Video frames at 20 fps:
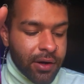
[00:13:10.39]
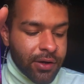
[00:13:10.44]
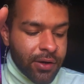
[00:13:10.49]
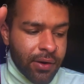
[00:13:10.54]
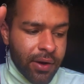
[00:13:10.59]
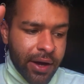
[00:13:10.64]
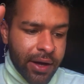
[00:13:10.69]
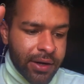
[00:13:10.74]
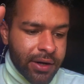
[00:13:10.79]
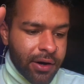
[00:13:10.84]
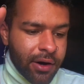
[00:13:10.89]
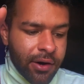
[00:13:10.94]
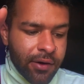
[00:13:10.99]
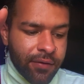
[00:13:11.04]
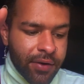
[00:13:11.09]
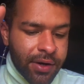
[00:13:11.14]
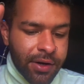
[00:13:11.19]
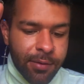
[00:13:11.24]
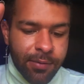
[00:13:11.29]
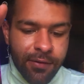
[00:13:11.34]
You had it
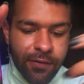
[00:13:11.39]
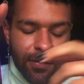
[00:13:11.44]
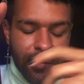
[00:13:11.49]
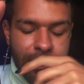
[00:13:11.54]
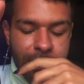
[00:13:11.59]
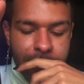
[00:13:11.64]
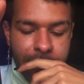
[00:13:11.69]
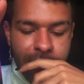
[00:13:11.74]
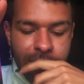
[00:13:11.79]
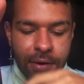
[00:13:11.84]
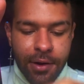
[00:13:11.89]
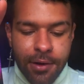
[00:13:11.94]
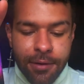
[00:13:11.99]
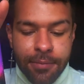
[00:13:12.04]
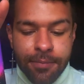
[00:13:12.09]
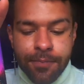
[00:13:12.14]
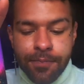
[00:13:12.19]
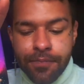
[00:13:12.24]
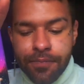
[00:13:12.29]
already before, right?